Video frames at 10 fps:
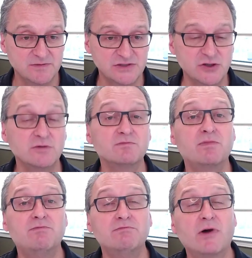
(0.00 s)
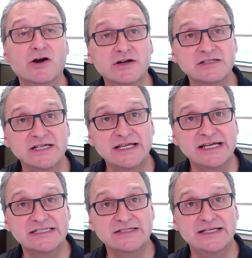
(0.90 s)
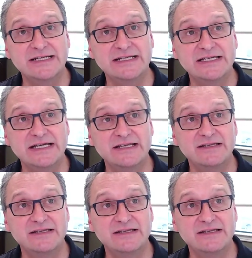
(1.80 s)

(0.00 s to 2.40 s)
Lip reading: Certain markets, I guess, in